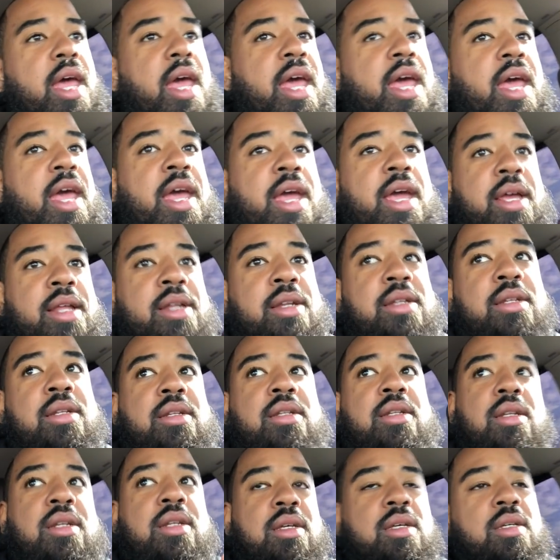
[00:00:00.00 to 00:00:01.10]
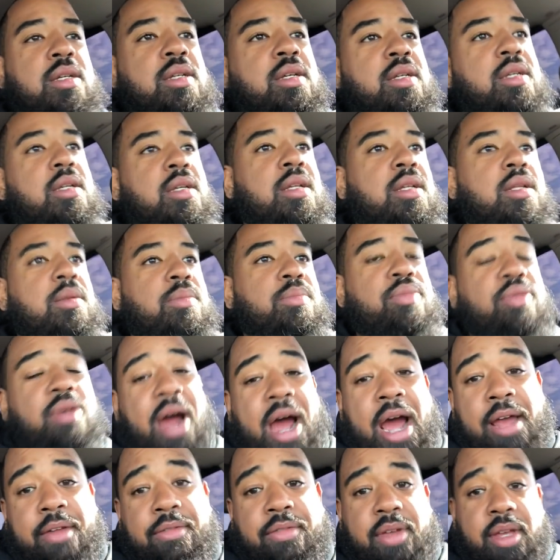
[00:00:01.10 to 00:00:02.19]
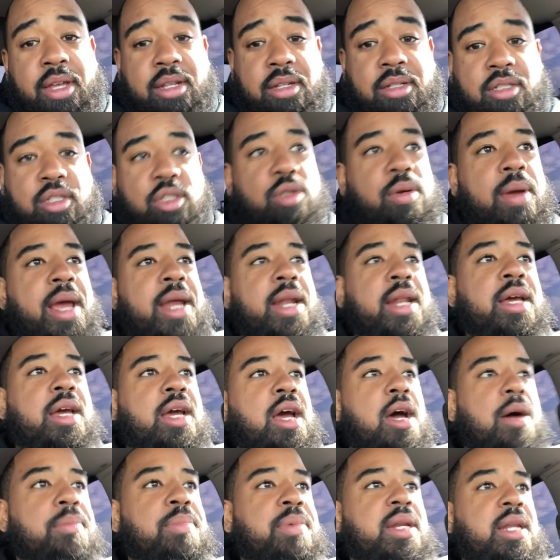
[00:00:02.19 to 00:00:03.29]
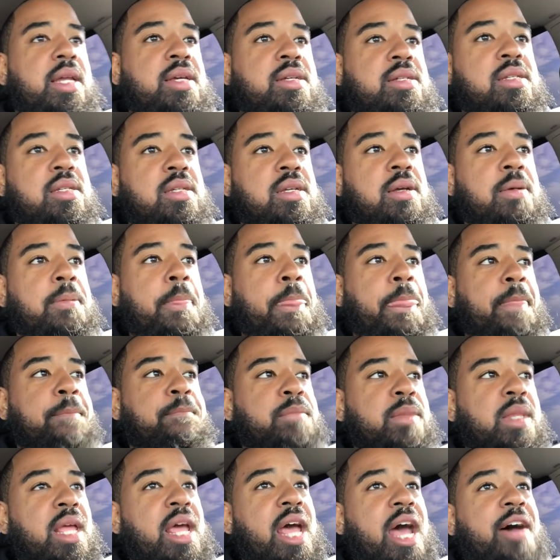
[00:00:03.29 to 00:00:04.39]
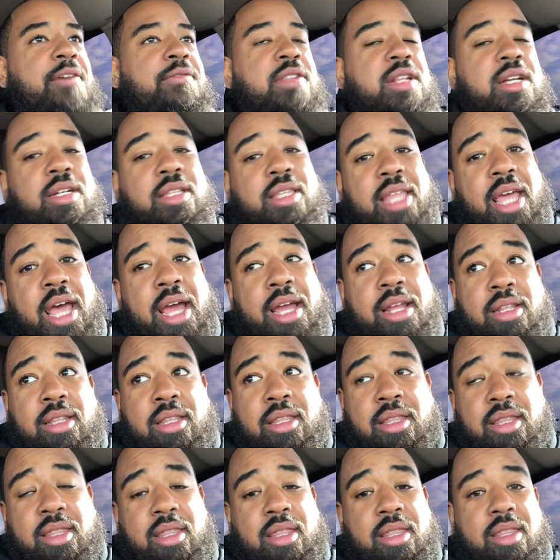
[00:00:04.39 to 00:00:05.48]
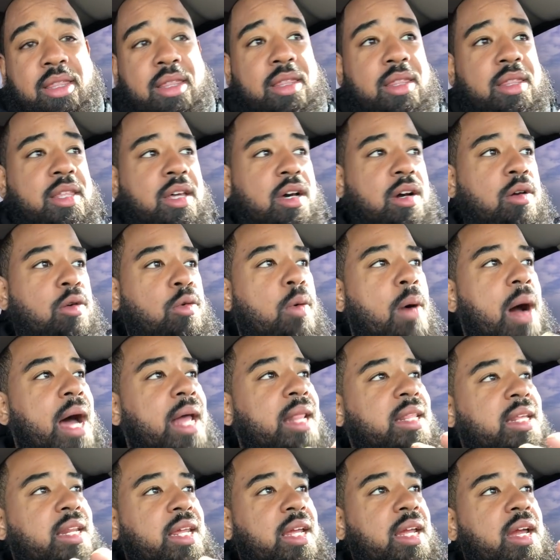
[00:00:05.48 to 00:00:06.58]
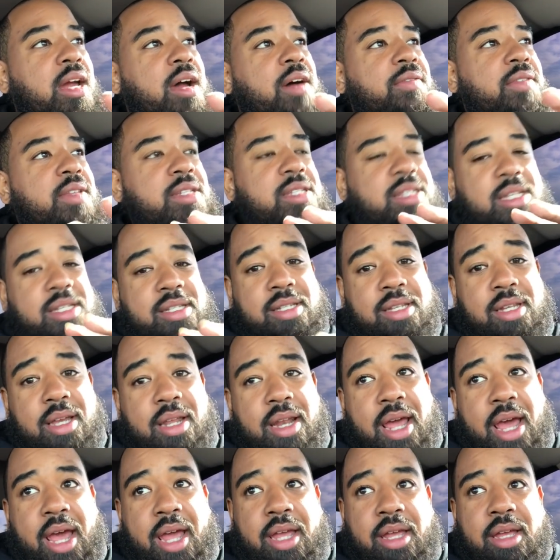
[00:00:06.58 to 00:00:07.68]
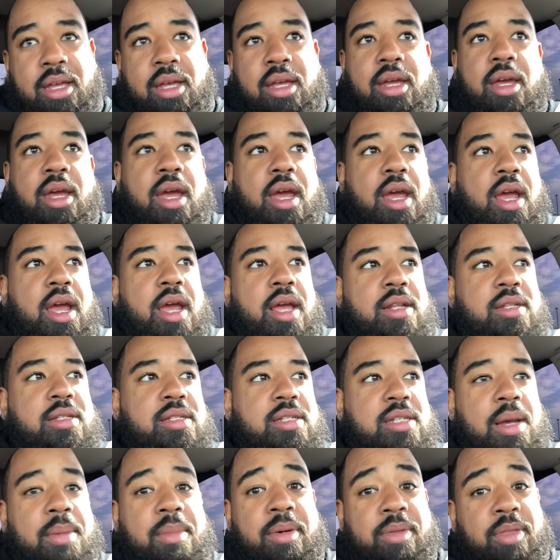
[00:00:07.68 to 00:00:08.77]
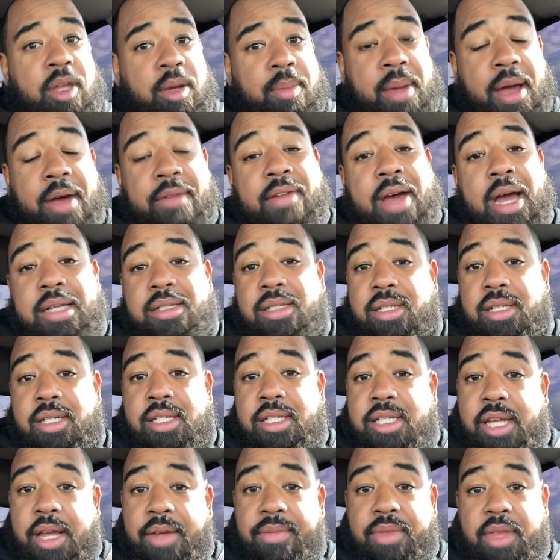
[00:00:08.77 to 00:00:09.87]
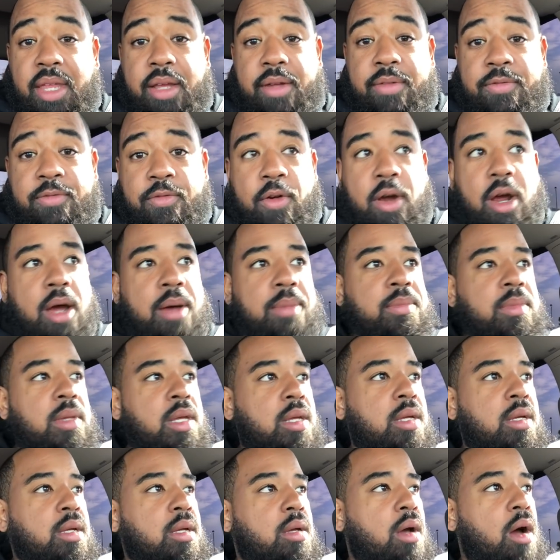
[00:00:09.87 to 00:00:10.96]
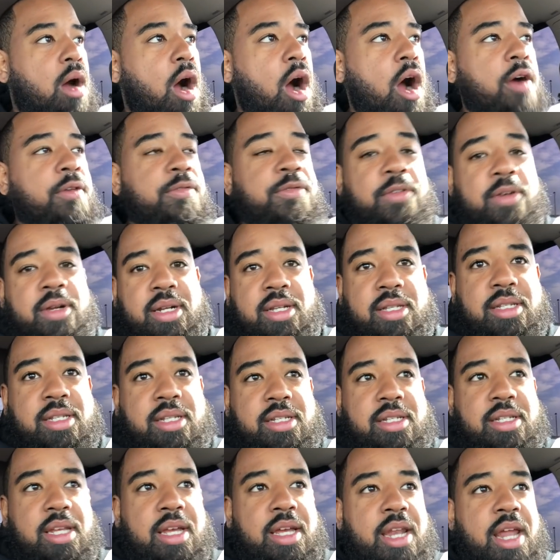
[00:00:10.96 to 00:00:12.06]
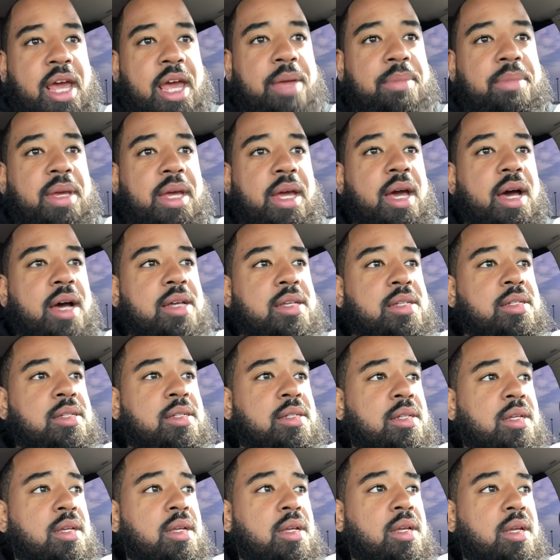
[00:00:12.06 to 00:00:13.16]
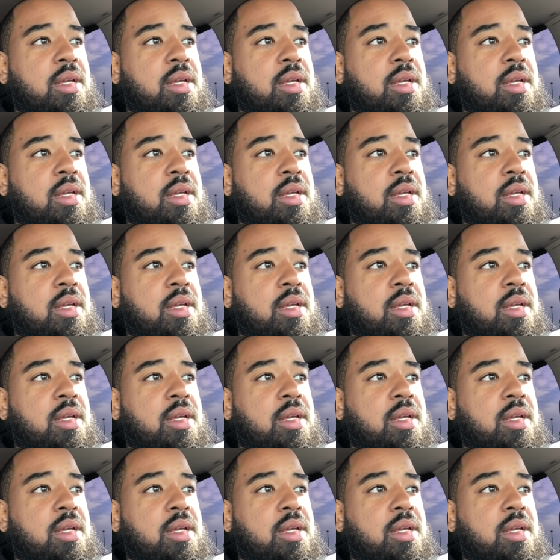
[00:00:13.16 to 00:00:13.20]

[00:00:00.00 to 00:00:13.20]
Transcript: and private training companies have looked at the quality of the CCNA, and some of them have actually shifted from offering the CCNA because